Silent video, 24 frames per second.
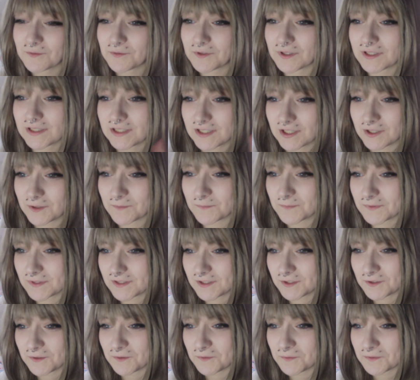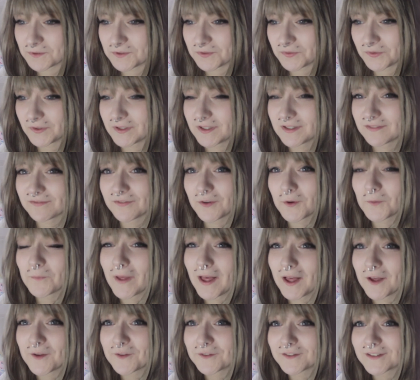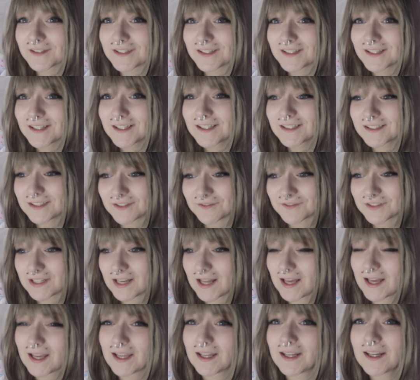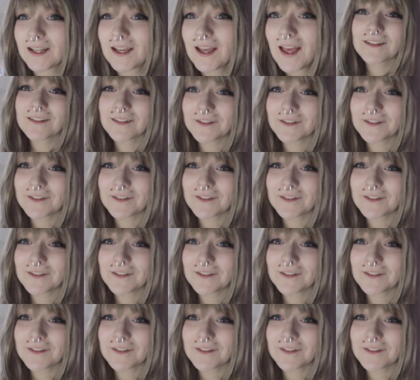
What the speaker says: which comes to £24.79.